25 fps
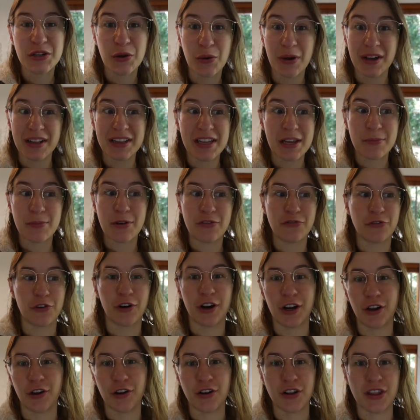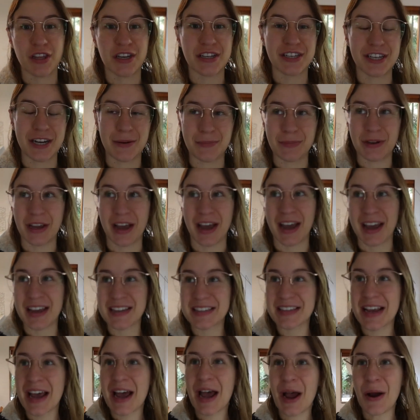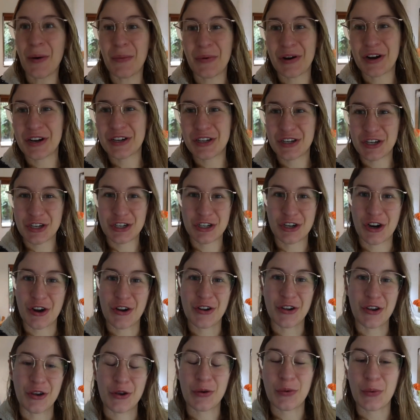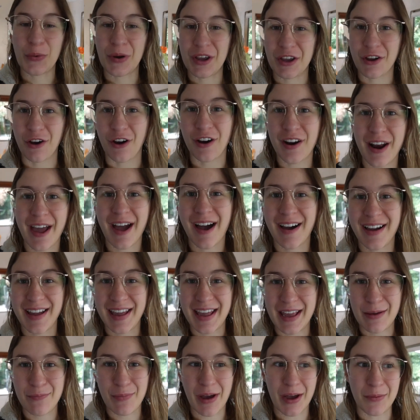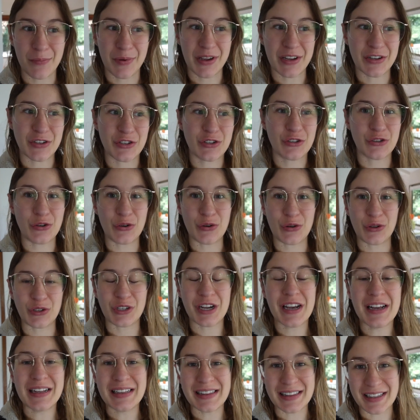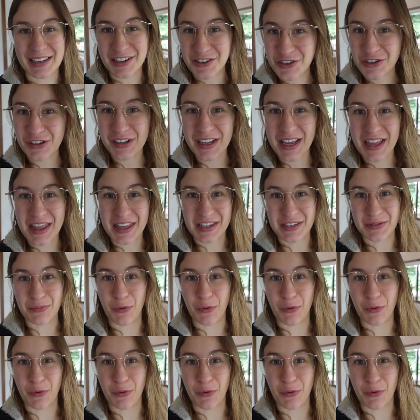quickly before I go to the gym, guys, I wanted to show you we got our heat pump installed literally this